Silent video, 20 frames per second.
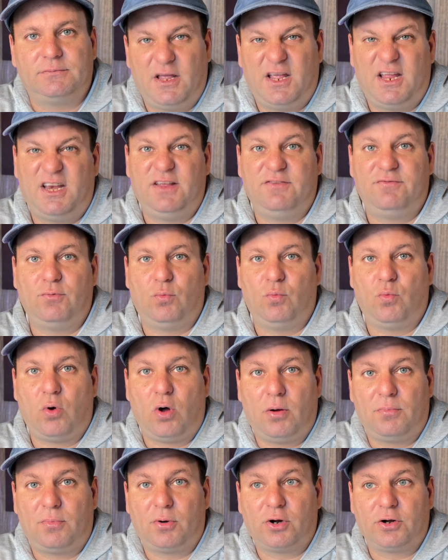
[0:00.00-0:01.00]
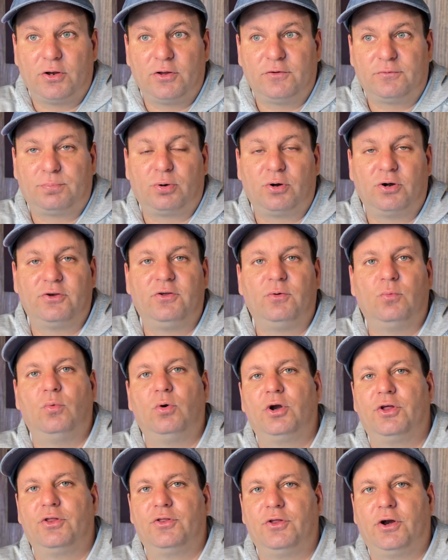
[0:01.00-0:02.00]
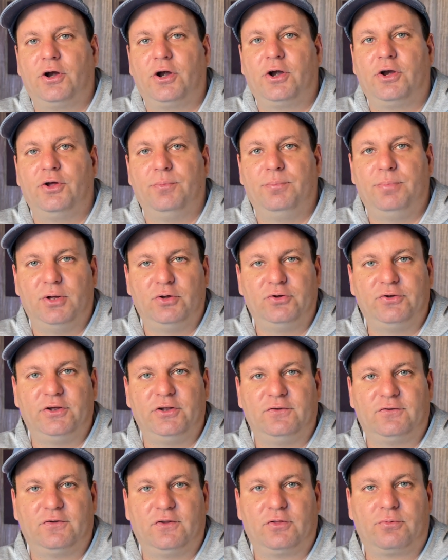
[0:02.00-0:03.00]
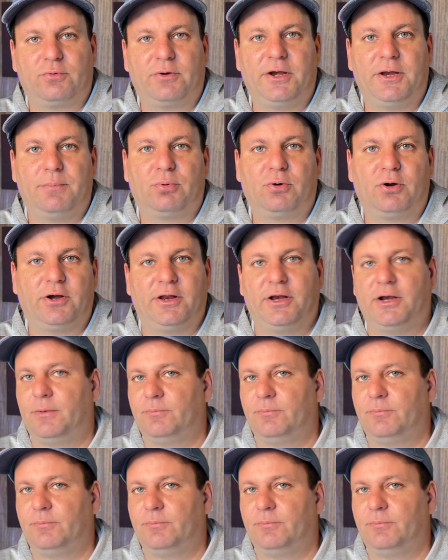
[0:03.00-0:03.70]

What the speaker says: And even Walmart is printing one of their new buildings in 3D printing.